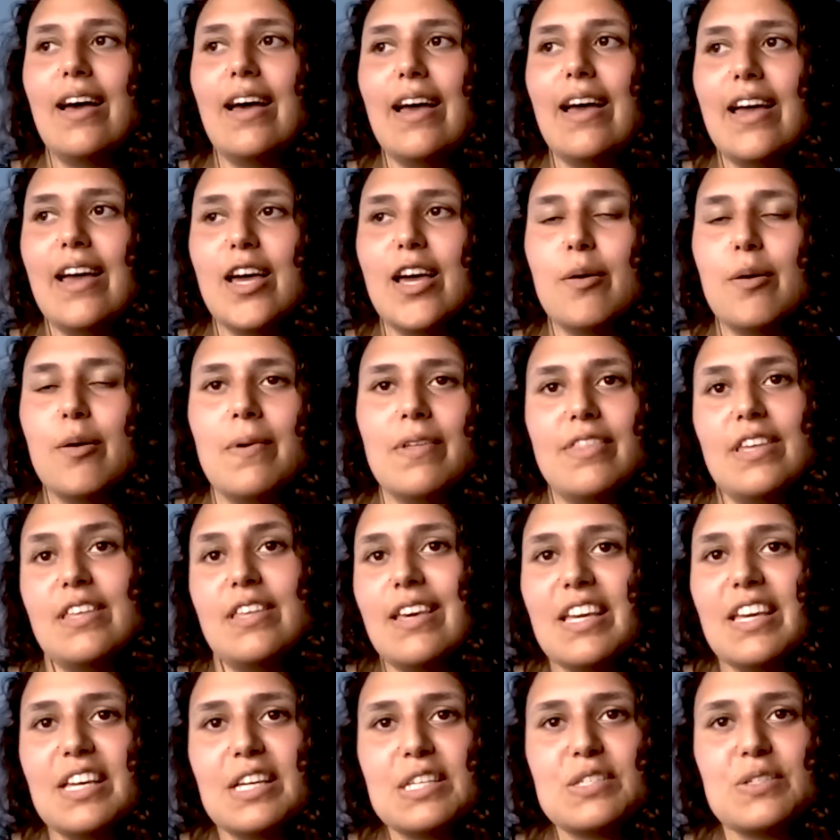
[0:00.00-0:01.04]
They
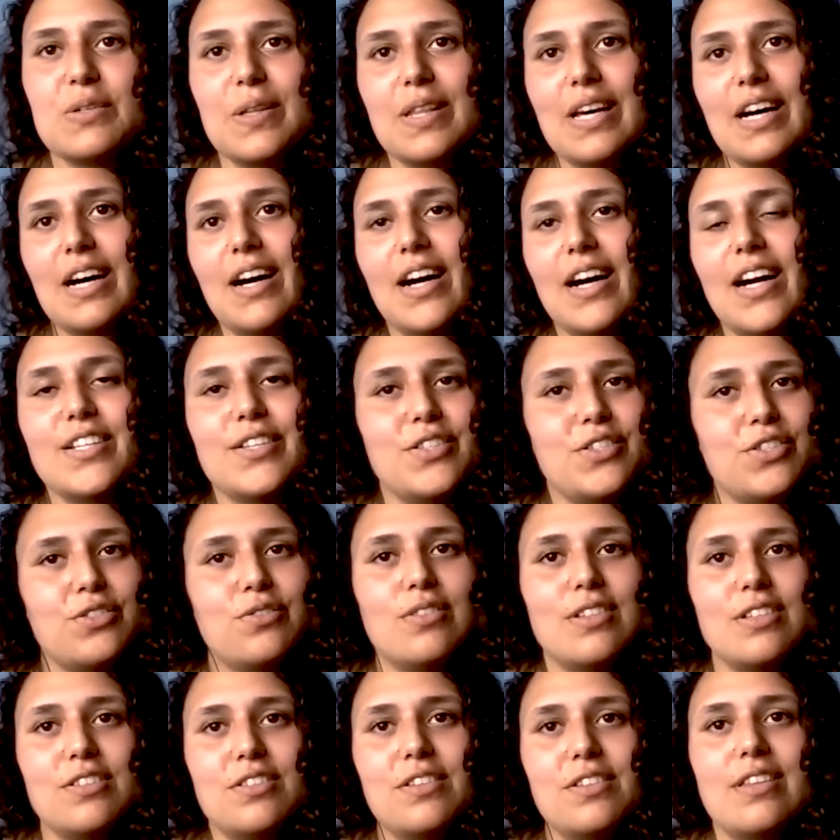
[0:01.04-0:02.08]
think it's not that hard because you're
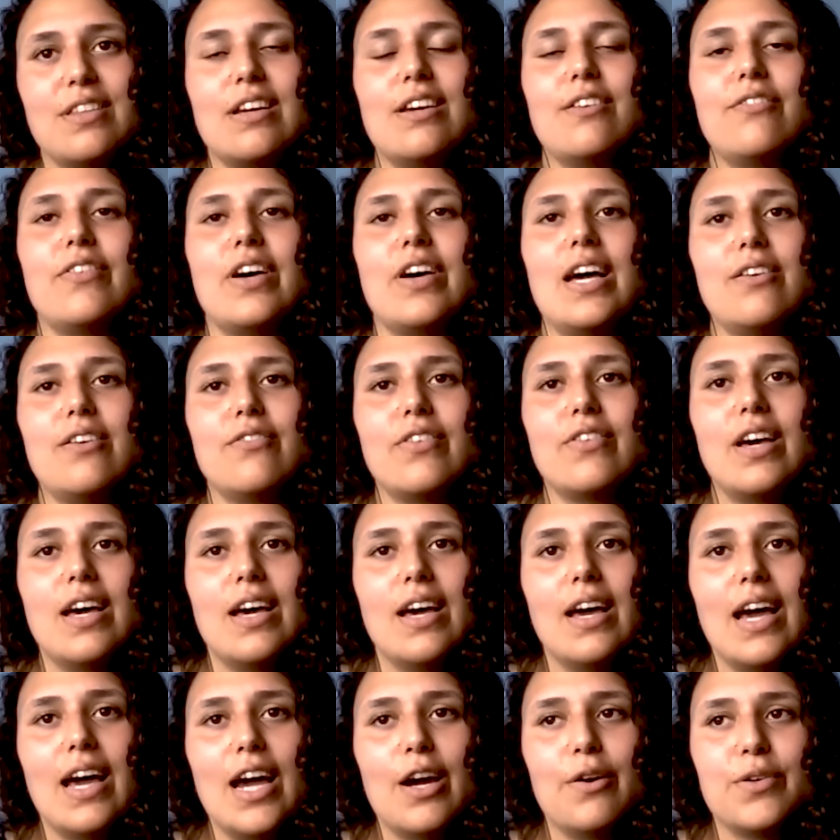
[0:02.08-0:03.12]
only doing 35
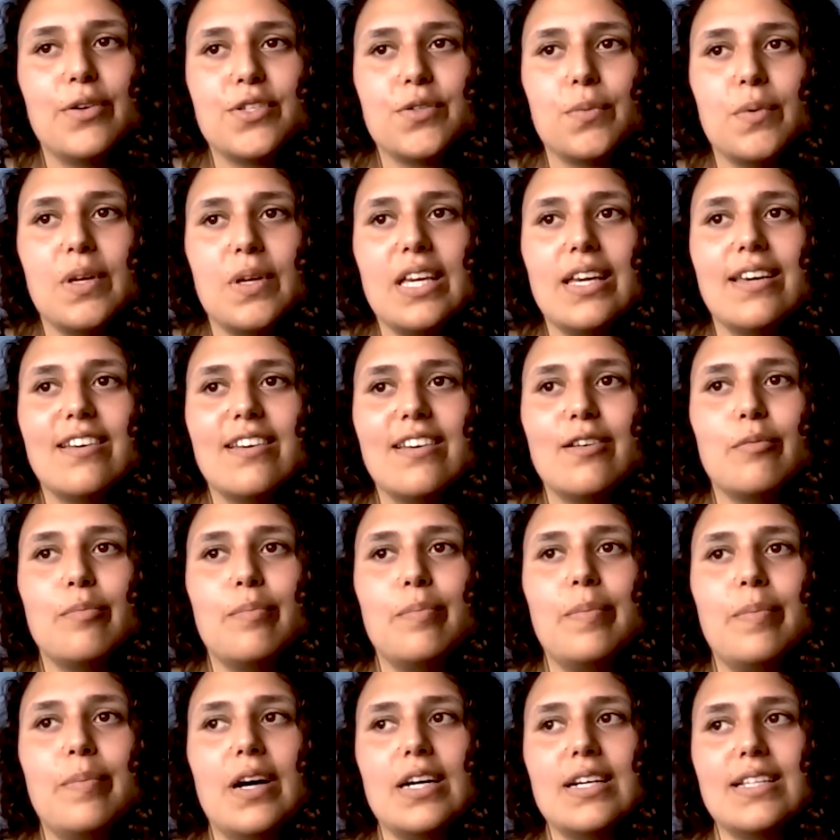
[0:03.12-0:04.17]
hours a week,
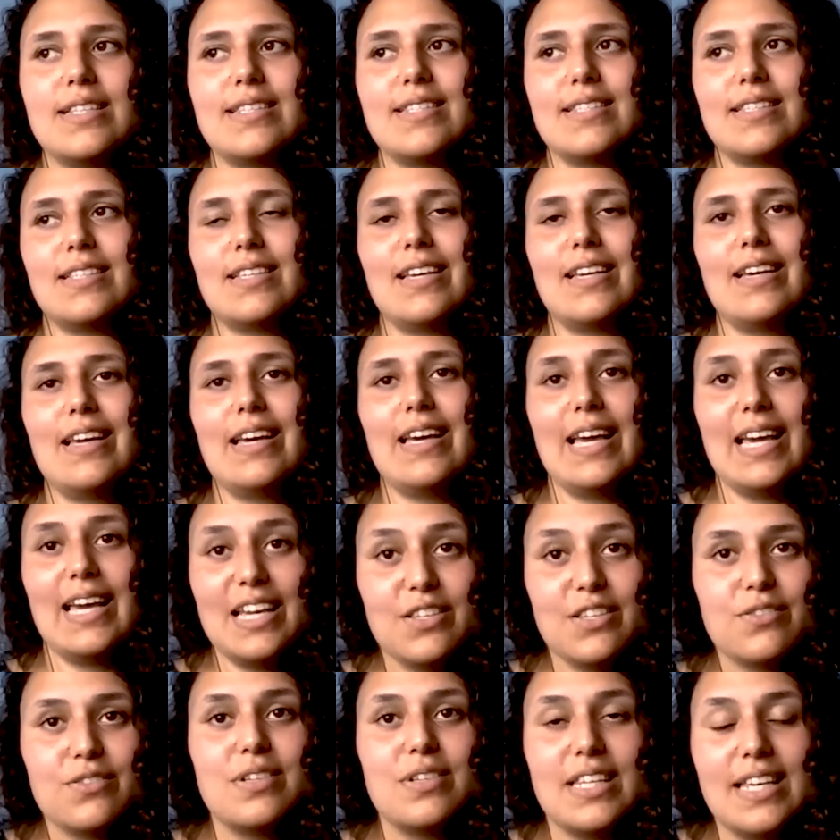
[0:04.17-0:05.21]
but it
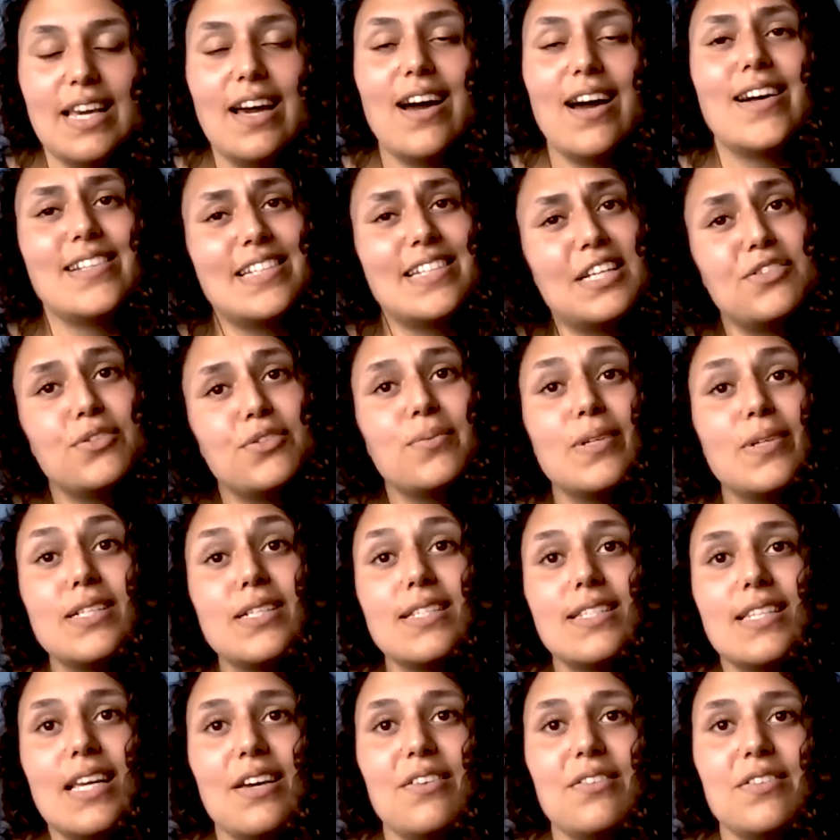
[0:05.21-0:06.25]
is really hard. And I don't want
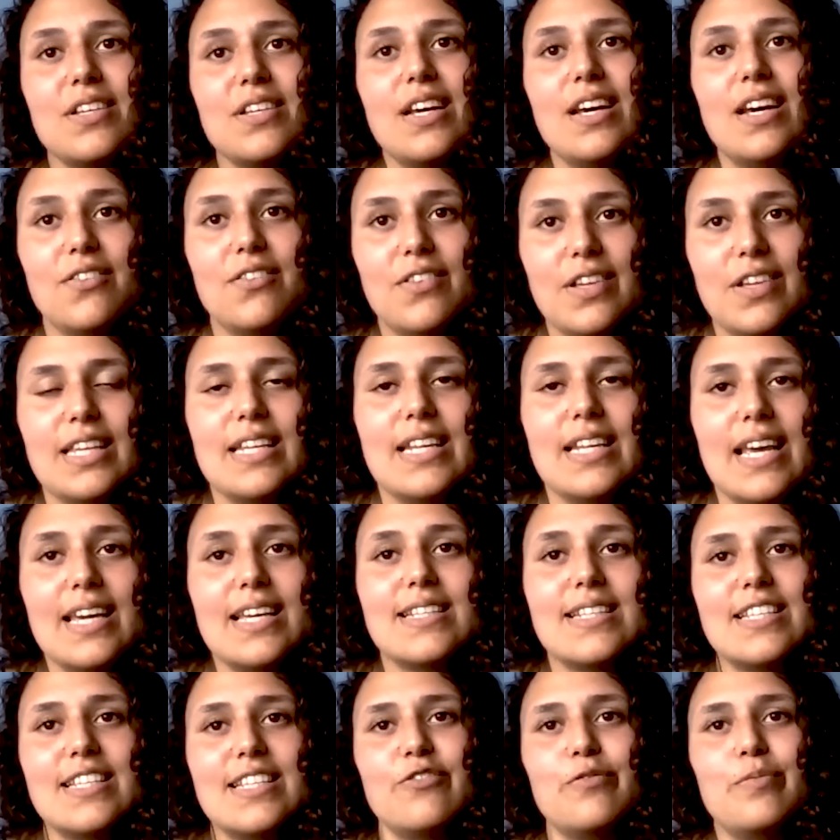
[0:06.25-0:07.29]
to sound really
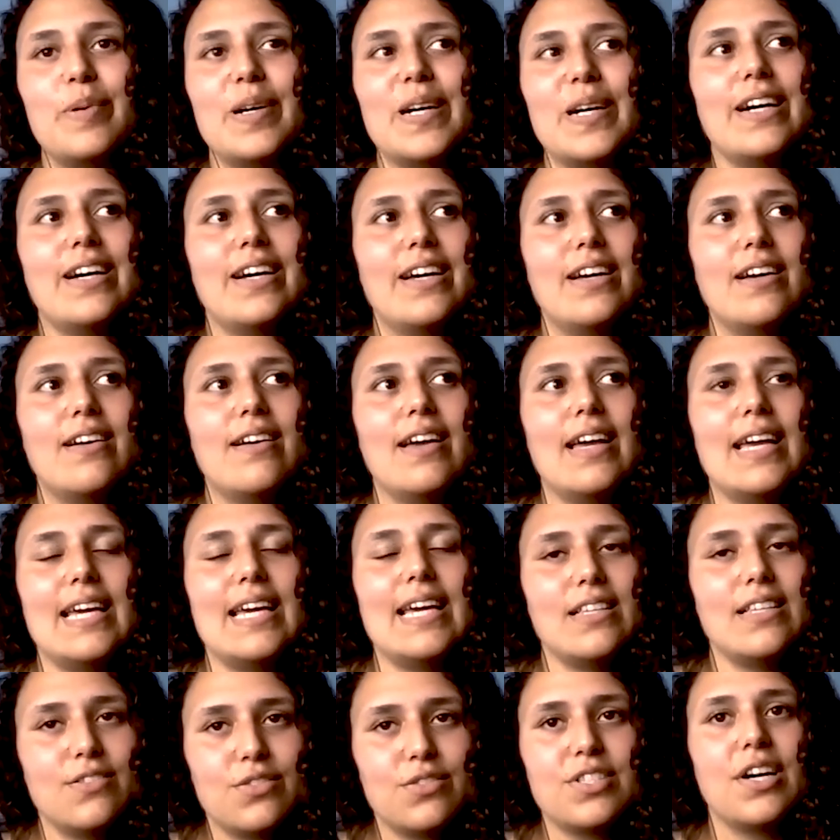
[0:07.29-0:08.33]
negative, but it
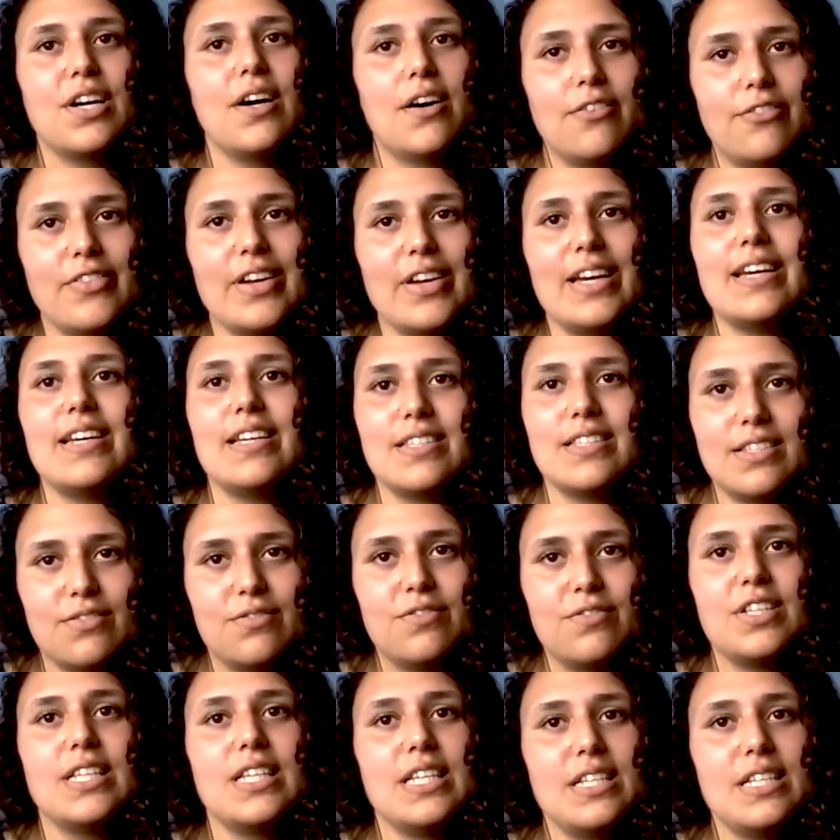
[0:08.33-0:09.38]
is tough. It is a
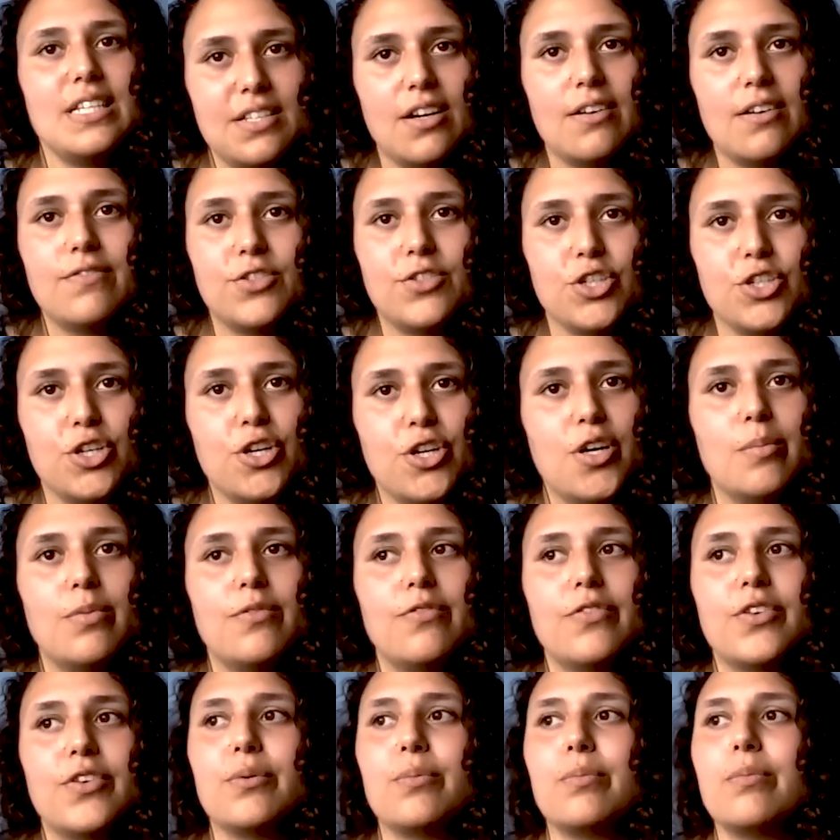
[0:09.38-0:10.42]
really tough job
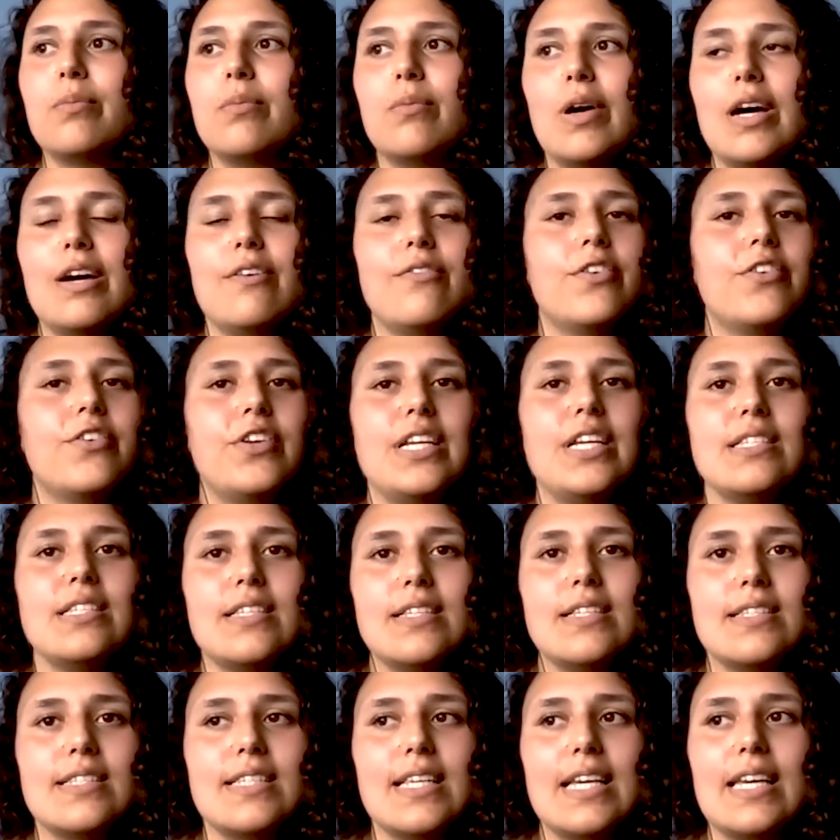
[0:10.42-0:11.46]
for whatever reasons.